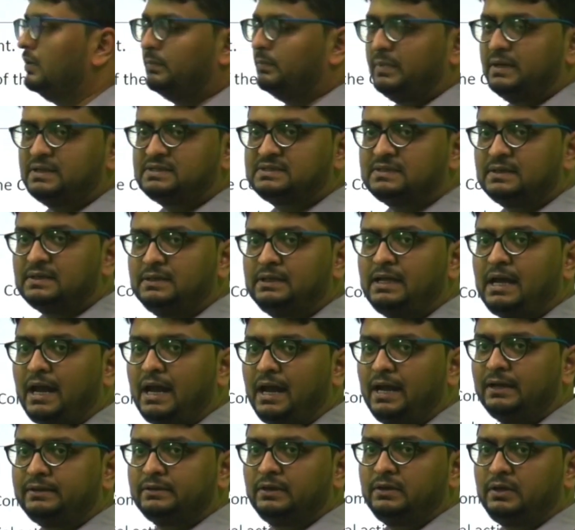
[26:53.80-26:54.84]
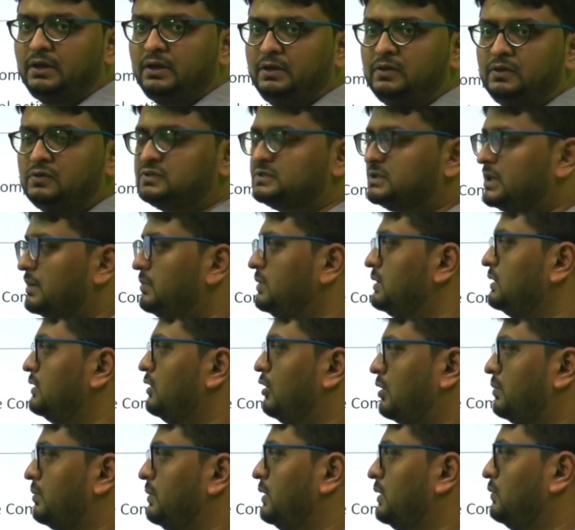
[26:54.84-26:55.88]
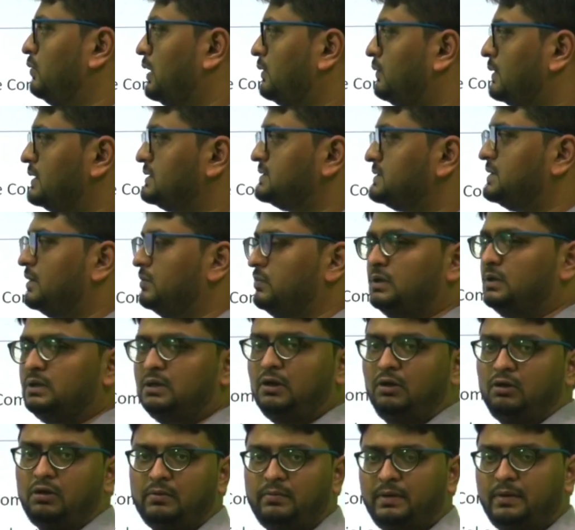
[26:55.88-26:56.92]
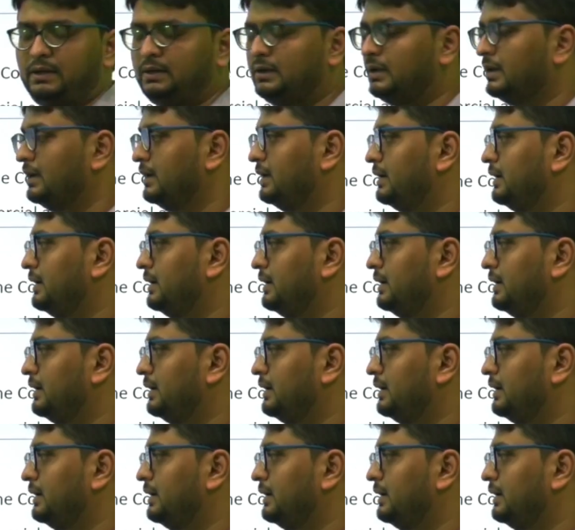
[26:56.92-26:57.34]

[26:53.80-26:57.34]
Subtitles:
Pitt's India Act introduced double government. What was double government?